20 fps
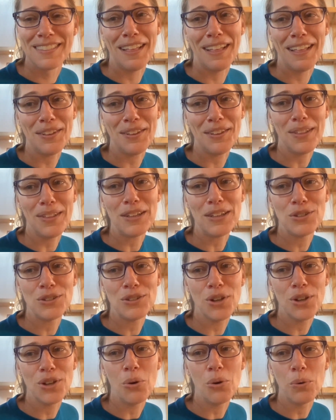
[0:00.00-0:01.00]
I bet they're like
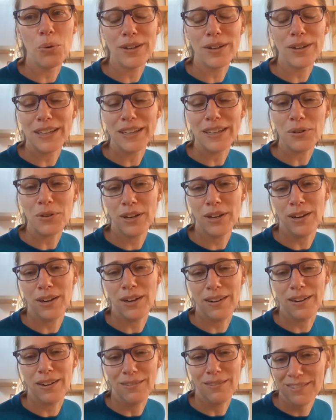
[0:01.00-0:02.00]
so worked out right
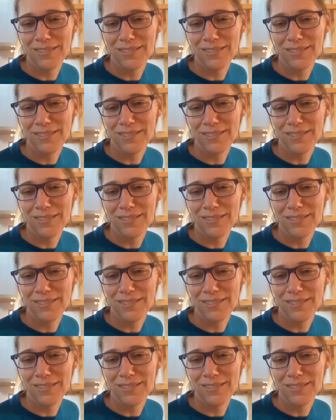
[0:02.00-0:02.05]
now.